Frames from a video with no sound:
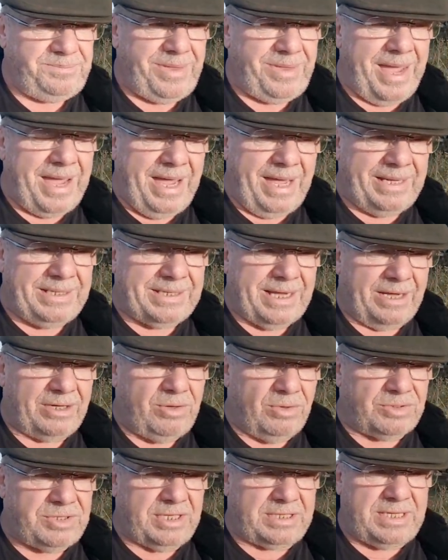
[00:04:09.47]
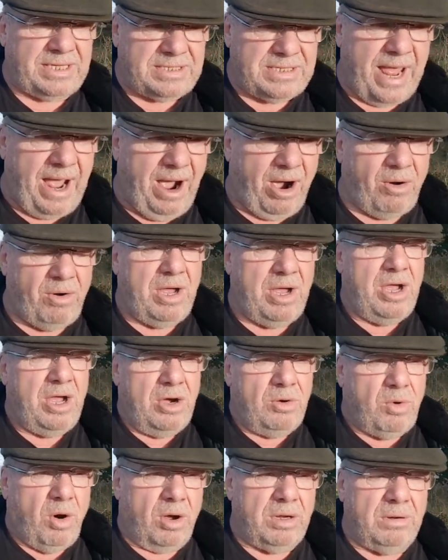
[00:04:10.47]
And of course, this is now
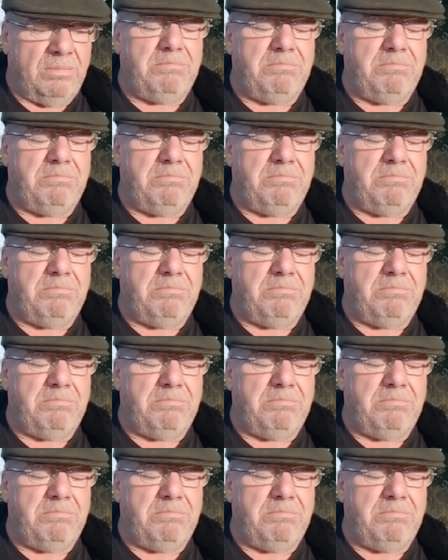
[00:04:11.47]
what